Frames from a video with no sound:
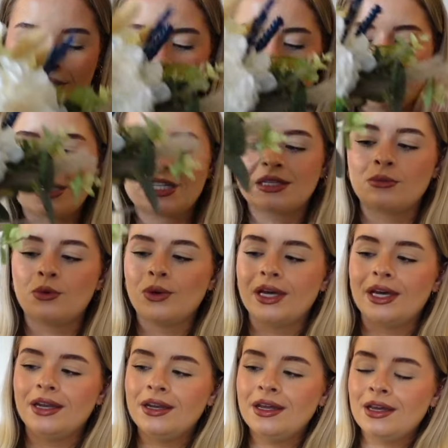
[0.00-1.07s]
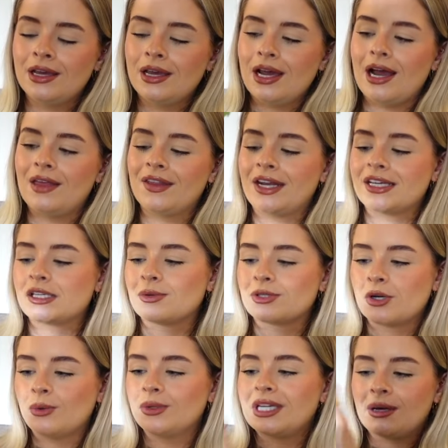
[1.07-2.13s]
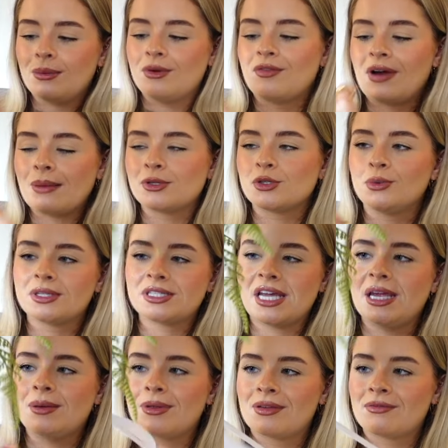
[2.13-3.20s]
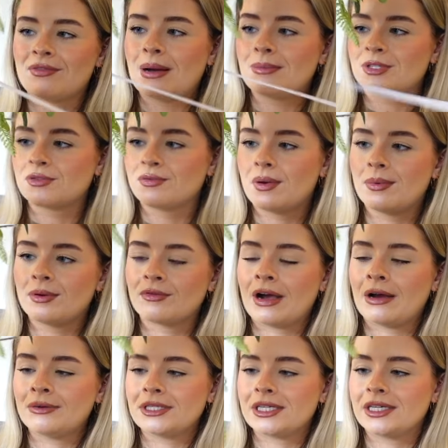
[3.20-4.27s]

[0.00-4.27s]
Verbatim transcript: it, threaded them all in, and then as I was holding it, we wrapped it all with tape and then wrapped the ribbon around